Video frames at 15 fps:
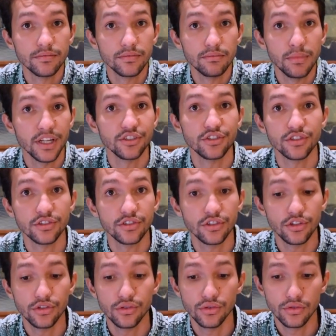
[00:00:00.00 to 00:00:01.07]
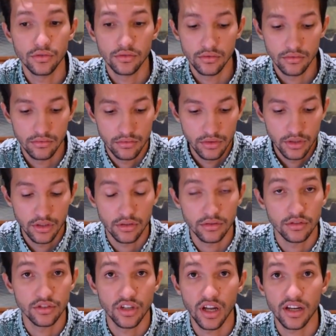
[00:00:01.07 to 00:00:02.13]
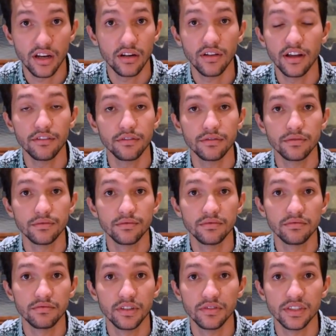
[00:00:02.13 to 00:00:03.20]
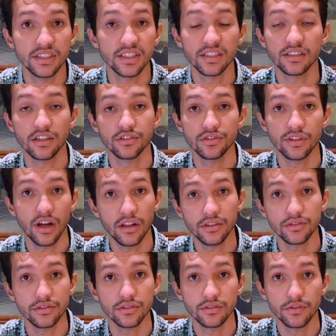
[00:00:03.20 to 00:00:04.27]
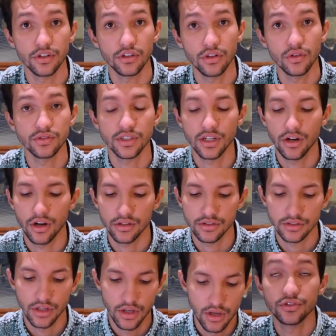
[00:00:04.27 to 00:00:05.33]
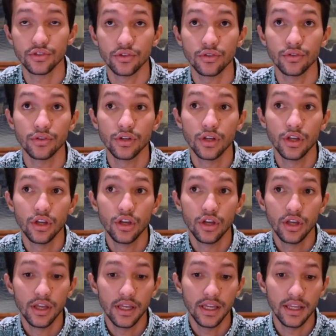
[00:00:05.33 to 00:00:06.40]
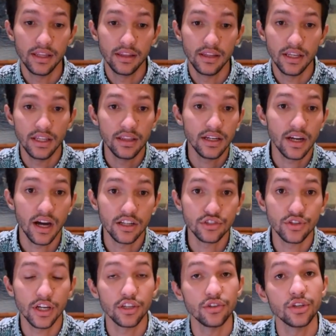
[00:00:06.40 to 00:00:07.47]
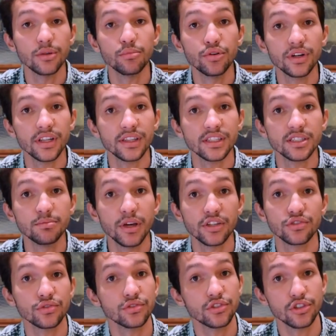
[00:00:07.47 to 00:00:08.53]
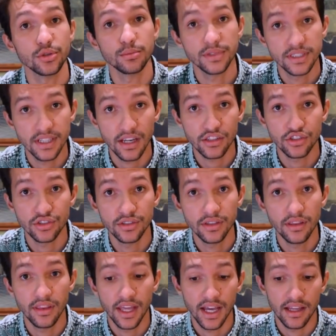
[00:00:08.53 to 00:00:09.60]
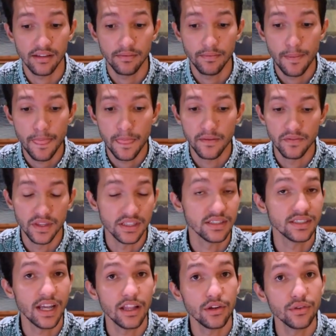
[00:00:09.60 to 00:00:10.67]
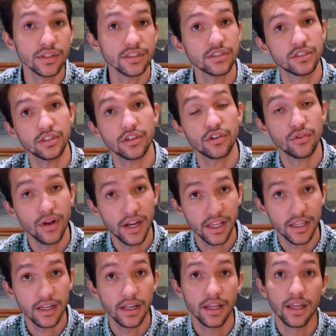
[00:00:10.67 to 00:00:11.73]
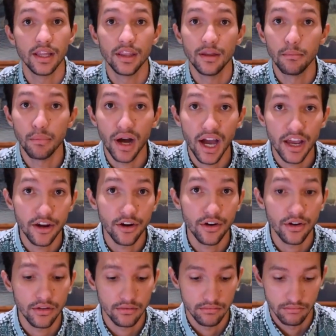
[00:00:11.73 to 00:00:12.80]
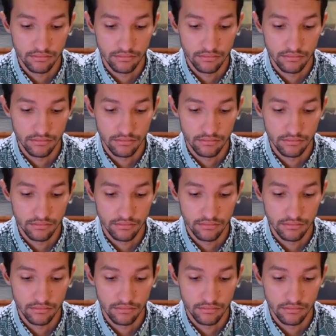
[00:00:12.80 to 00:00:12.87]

mentions to you, John, I don't have $5,600 for closing costs. So in the contract, you can put in the special terms section that the seller is to credit the buyer